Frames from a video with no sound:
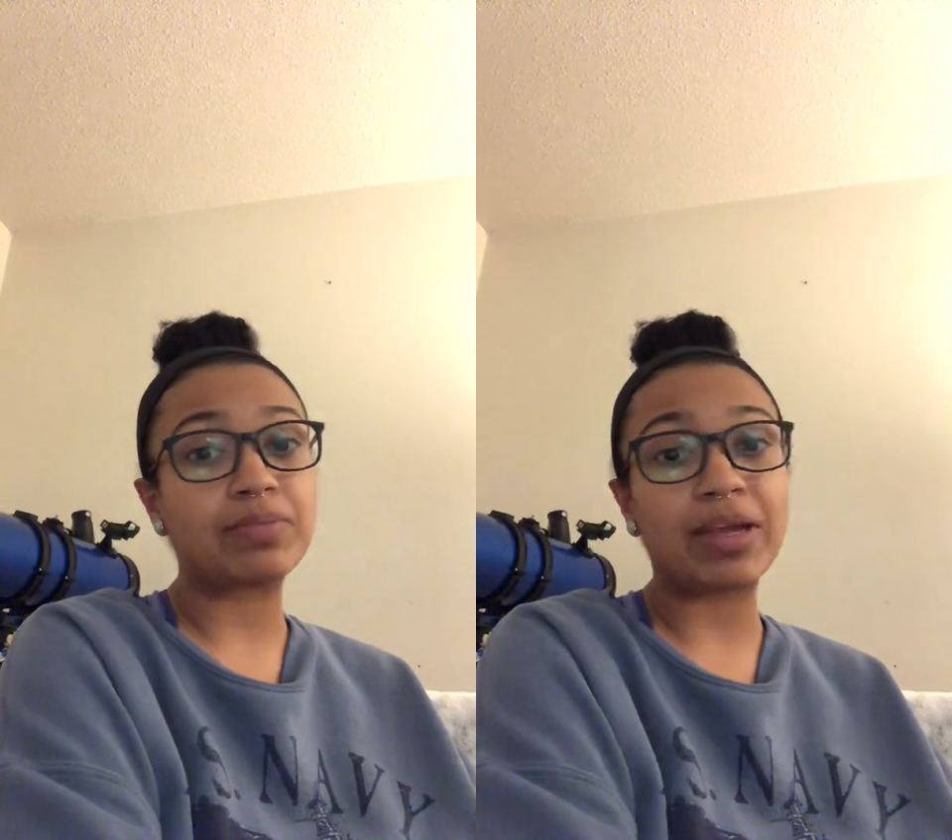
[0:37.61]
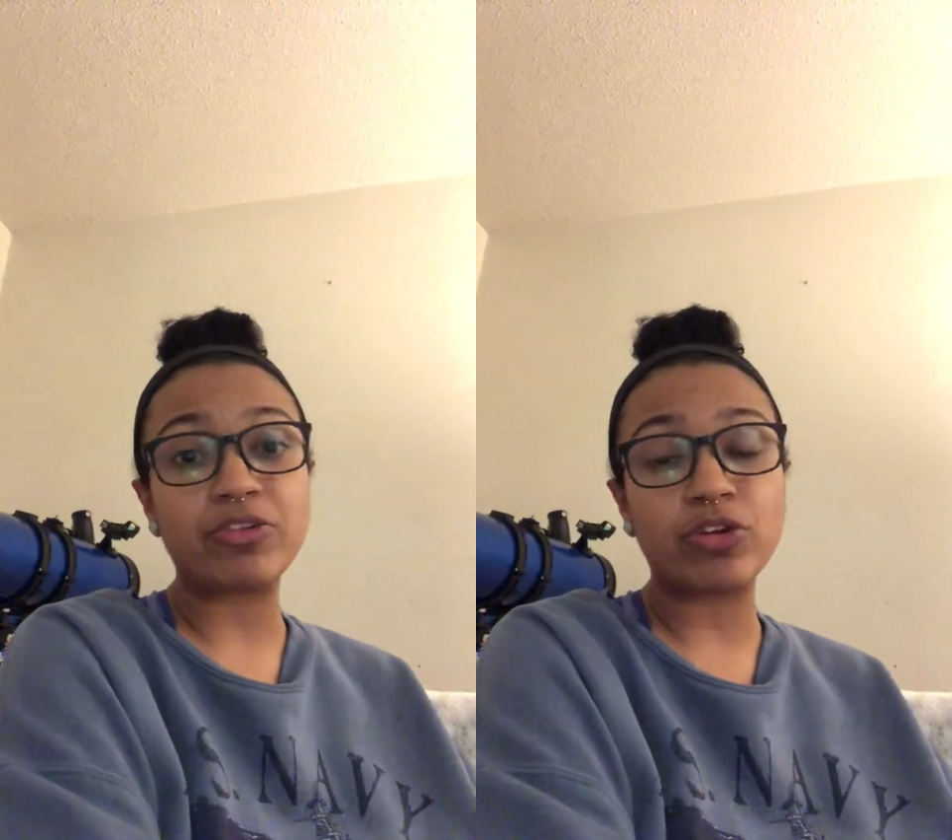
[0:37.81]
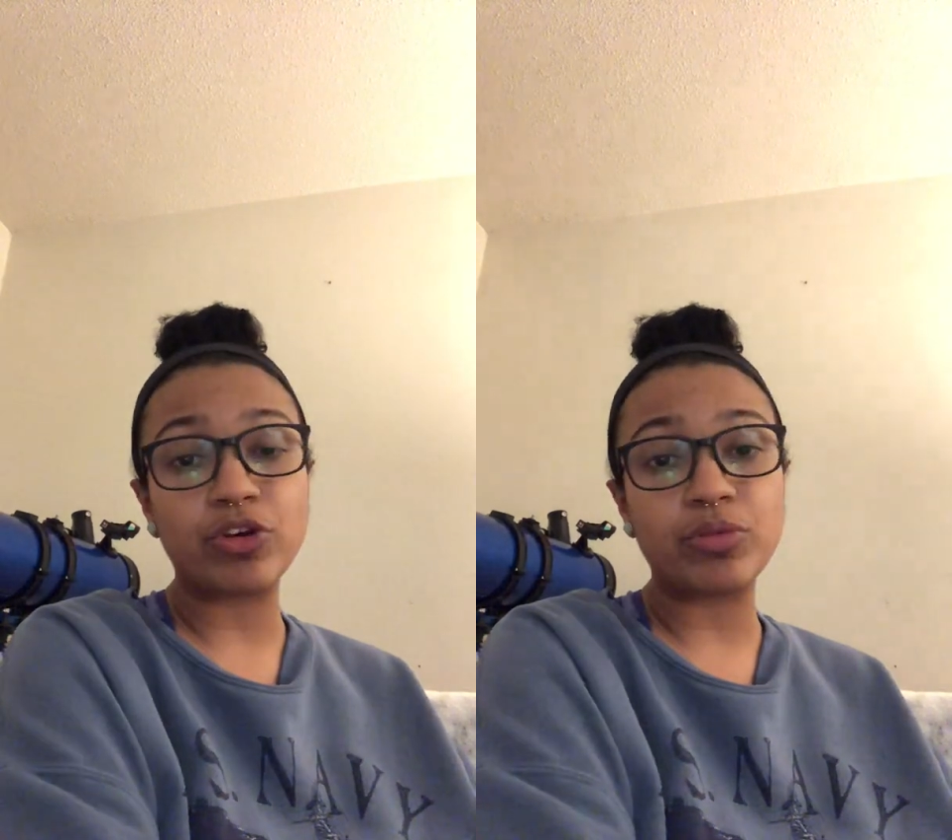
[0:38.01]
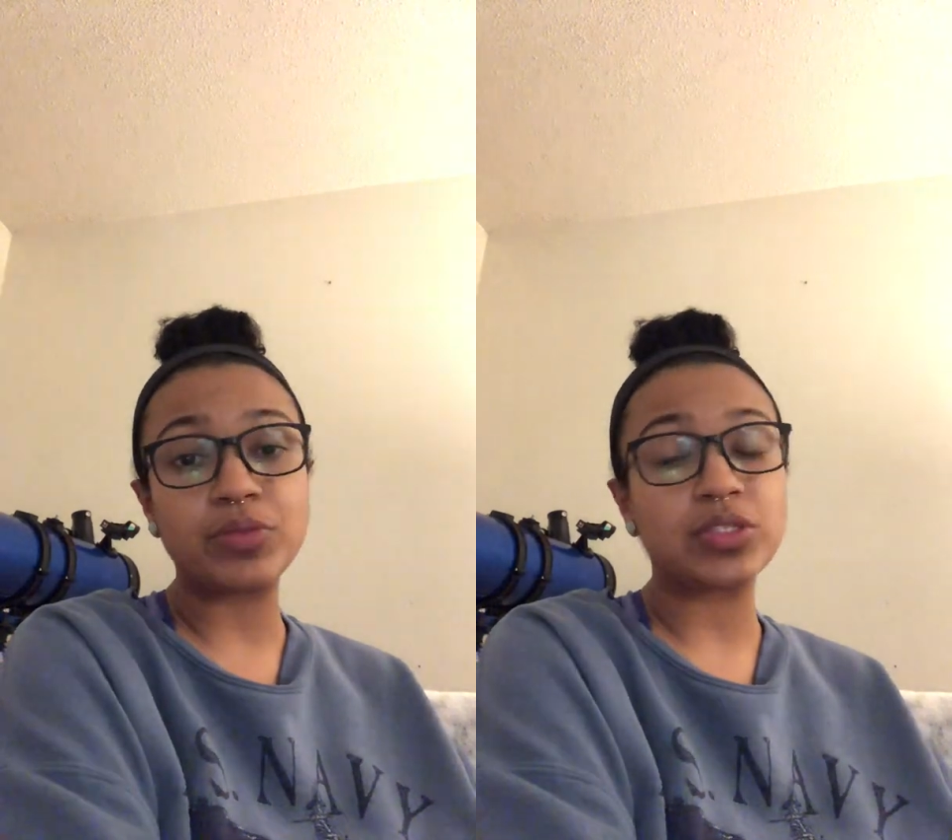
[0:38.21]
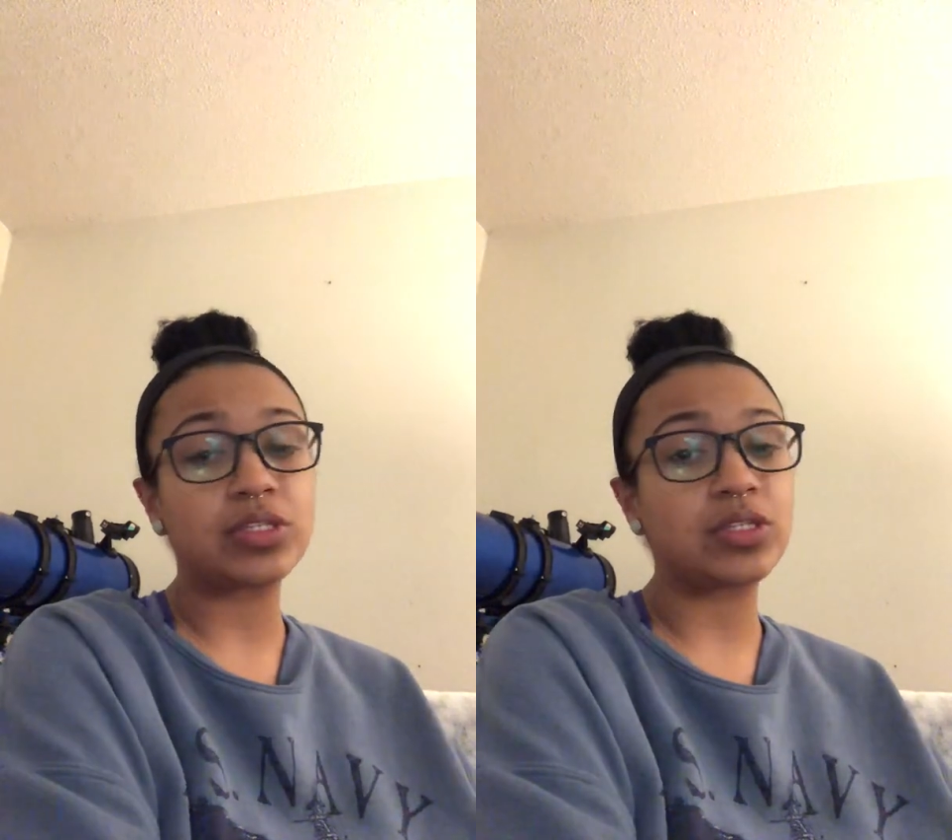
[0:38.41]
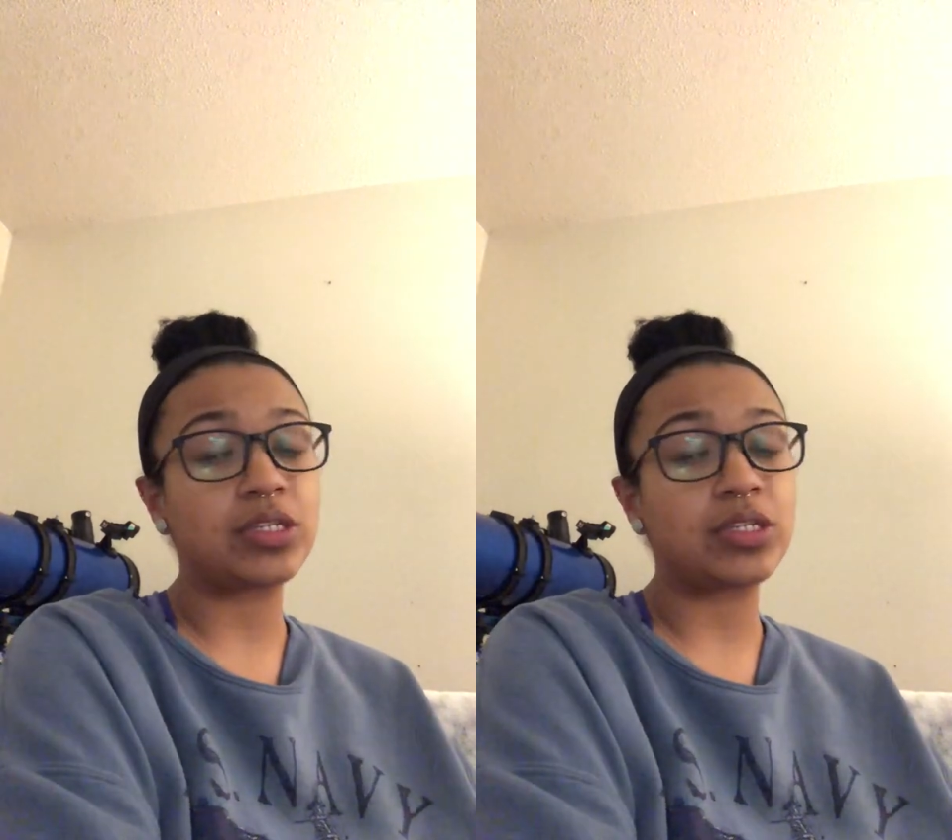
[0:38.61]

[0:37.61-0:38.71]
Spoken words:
microbes